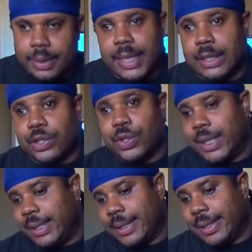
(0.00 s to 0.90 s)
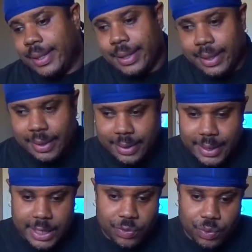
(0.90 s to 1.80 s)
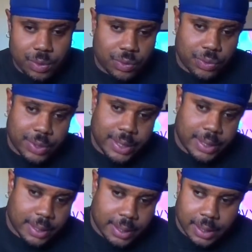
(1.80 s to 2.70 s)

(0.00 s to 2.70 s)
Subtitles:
That's crazy. That's real crazy.